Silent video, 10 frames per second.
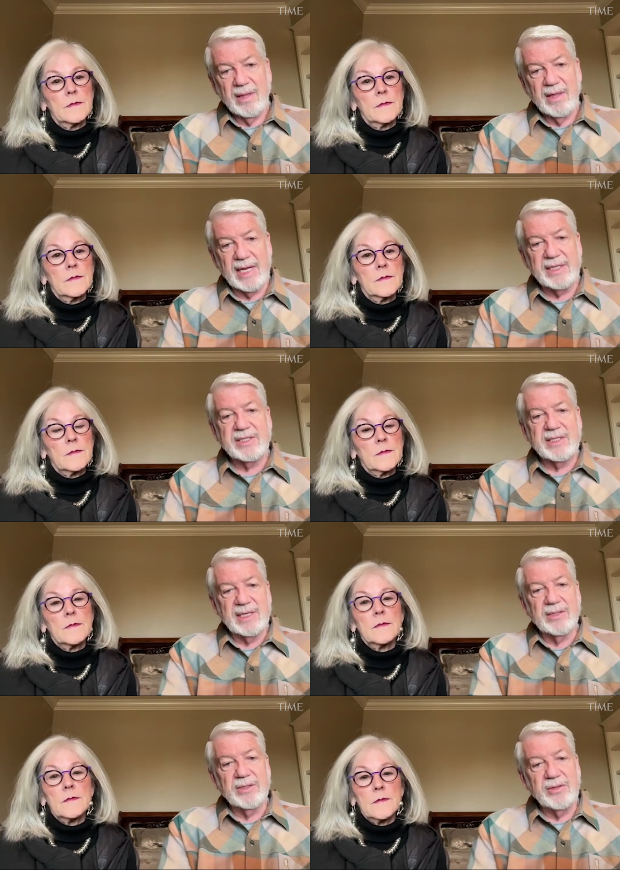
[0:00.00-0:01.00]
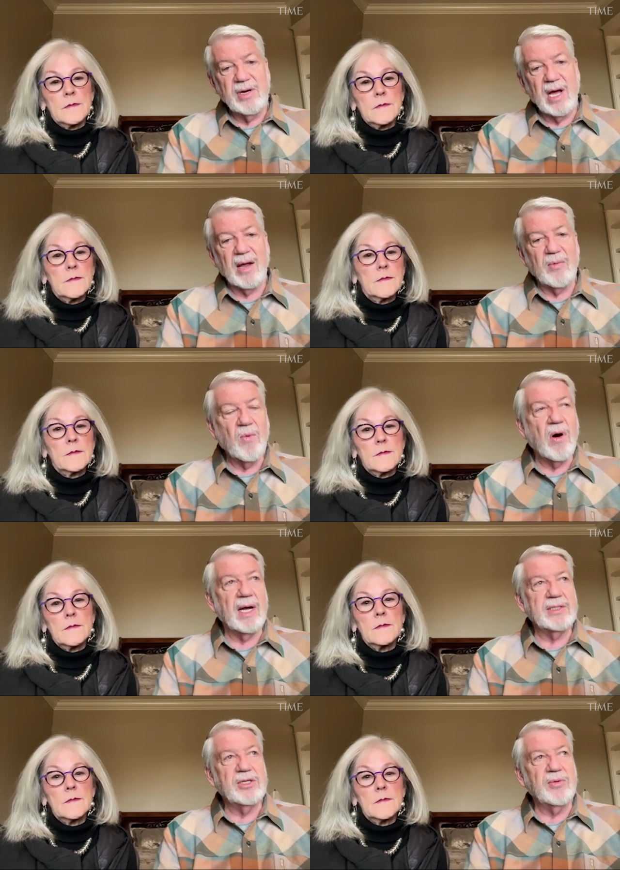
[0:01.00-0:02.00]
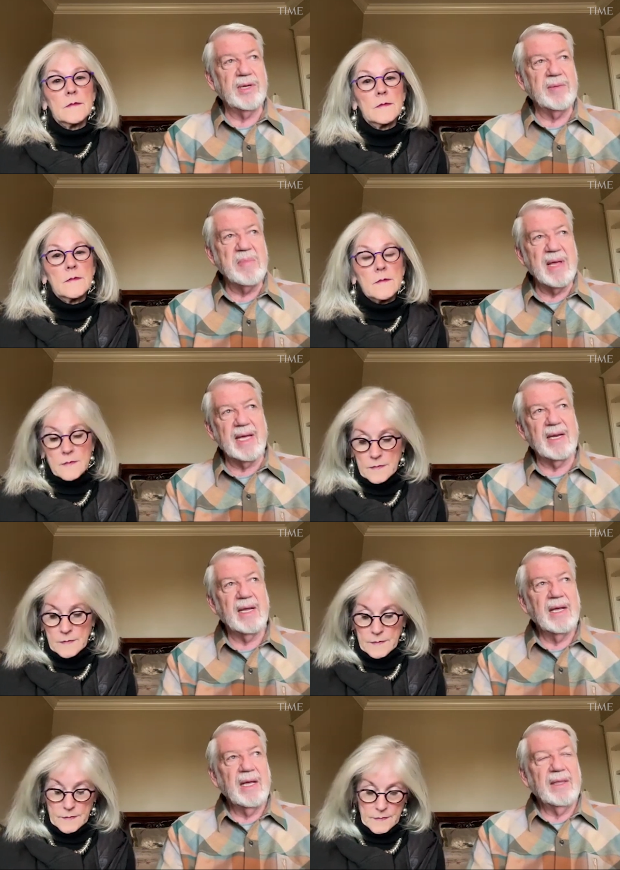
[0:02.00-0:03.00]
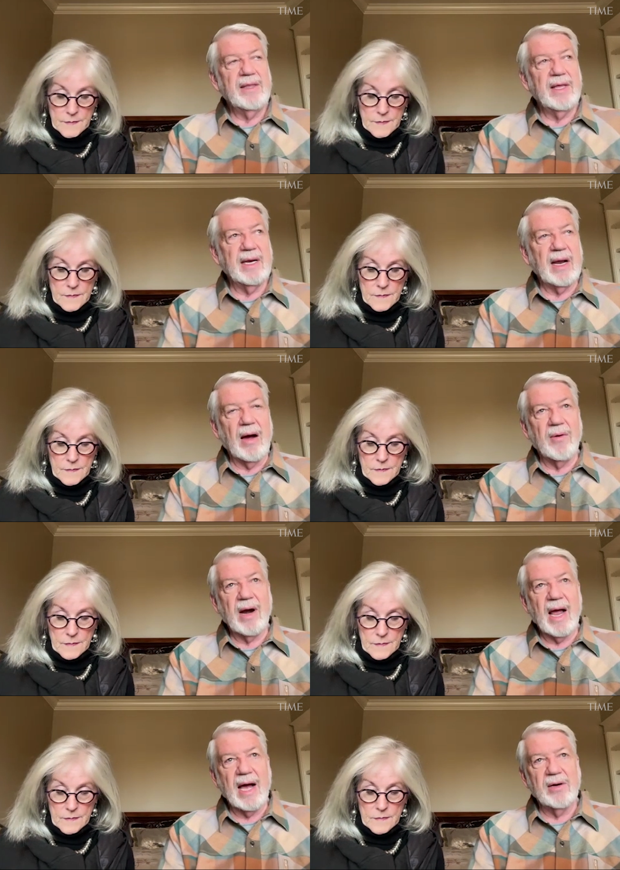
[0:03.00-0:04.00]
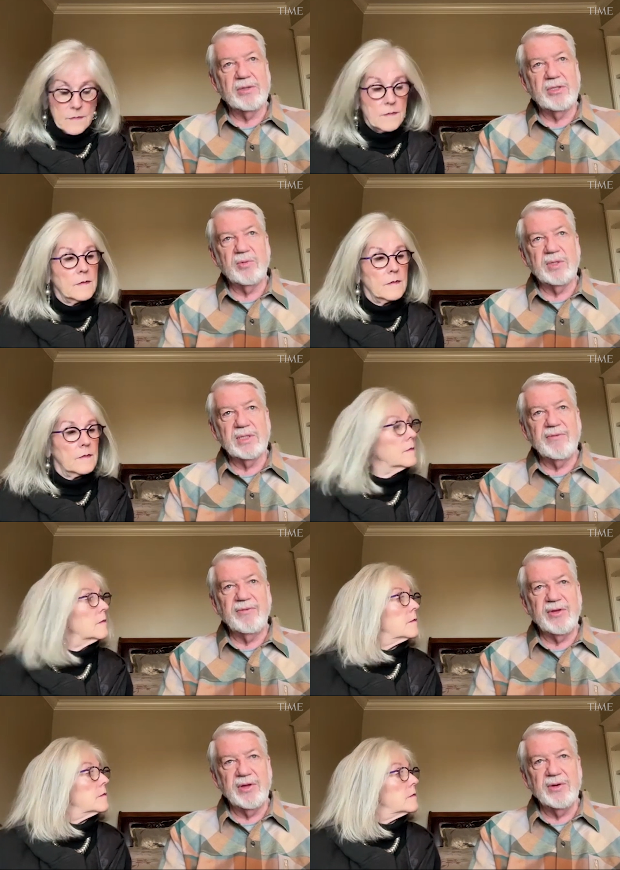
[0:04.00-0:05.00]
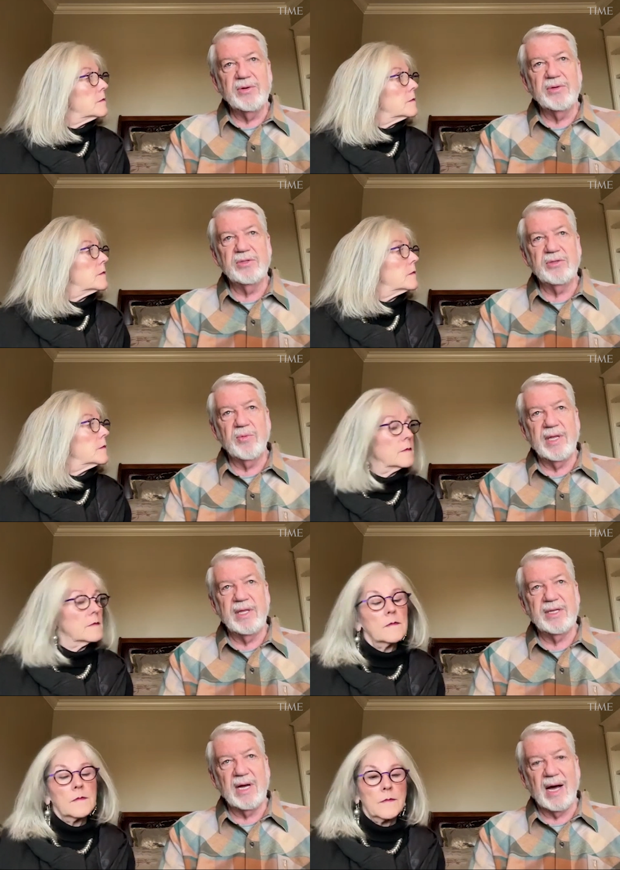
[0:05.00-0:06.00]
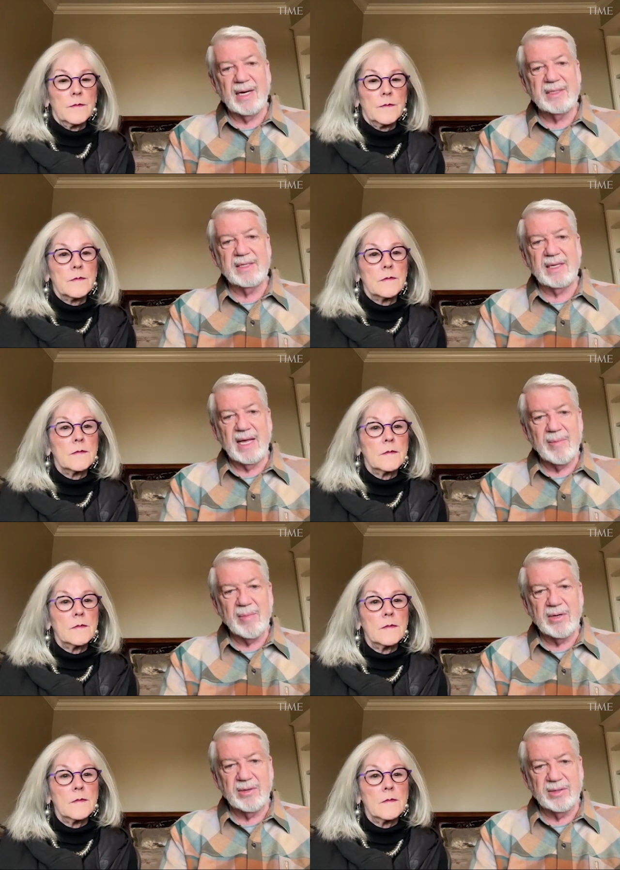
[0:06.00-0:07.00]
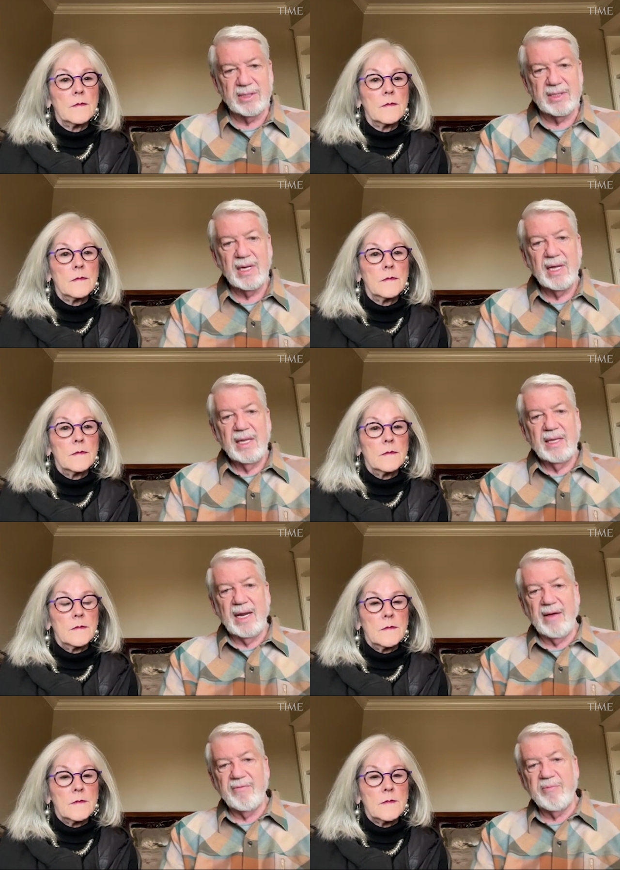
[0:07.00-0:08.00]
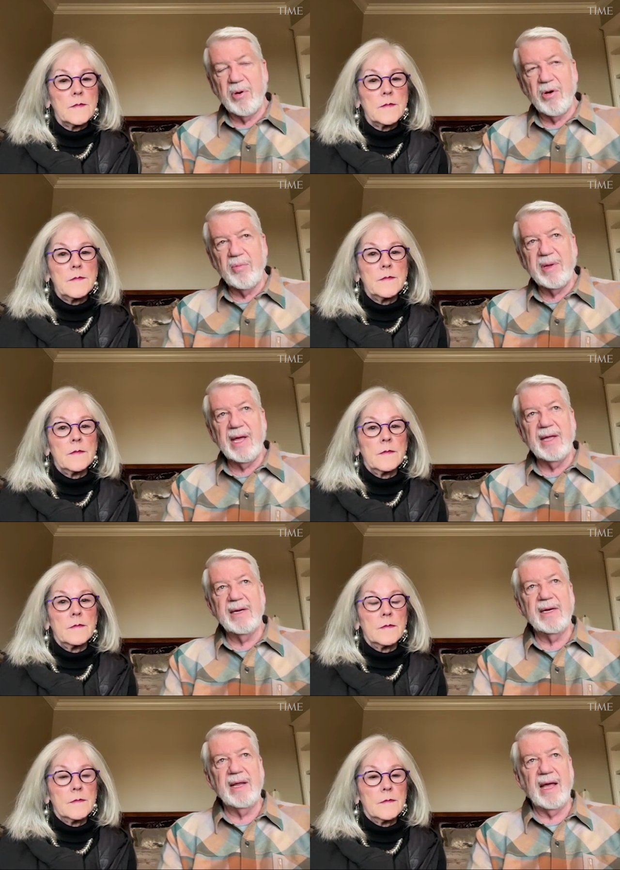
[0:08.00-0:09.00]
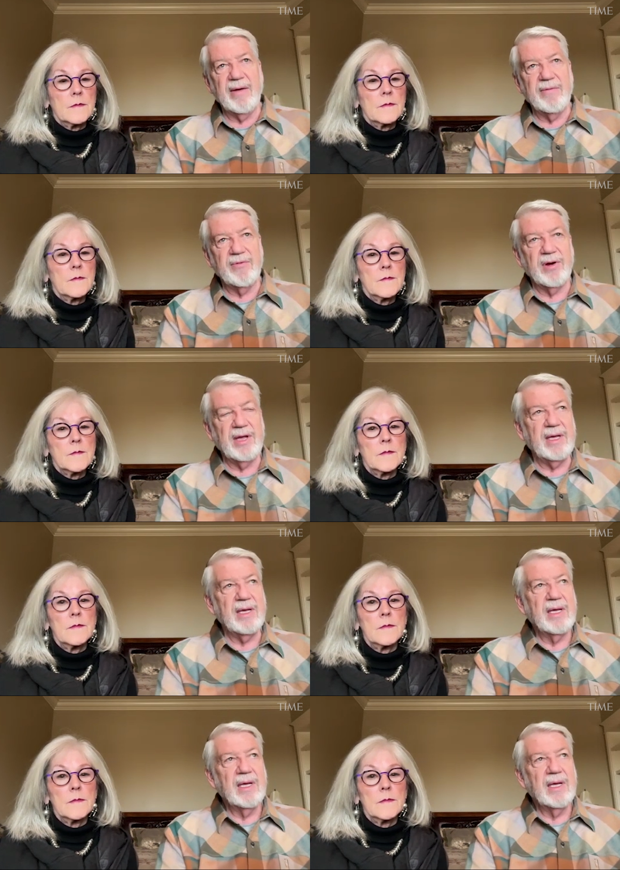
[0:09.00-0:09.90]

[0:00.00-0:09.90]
Speaker 1: They still do not want to admit that our house was infused with toxic chemicals that have permeated every...